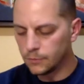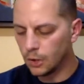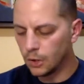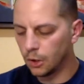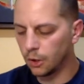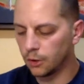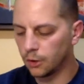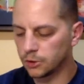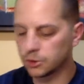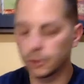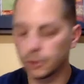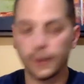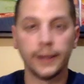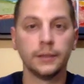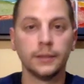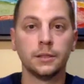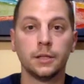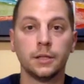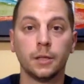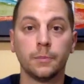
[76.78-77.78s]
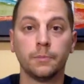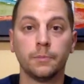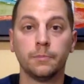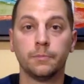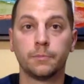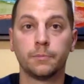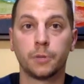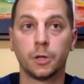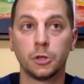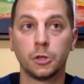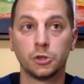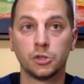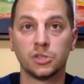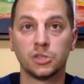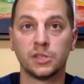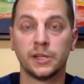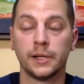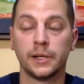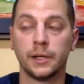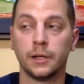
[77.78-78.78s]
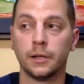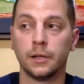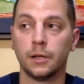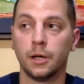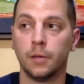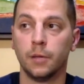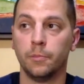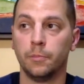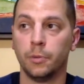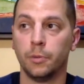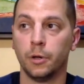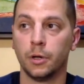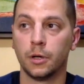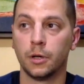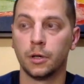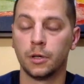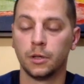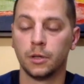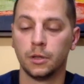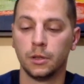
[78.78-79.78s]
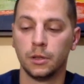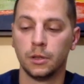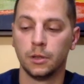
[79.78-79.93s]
also ended up purchasing a book,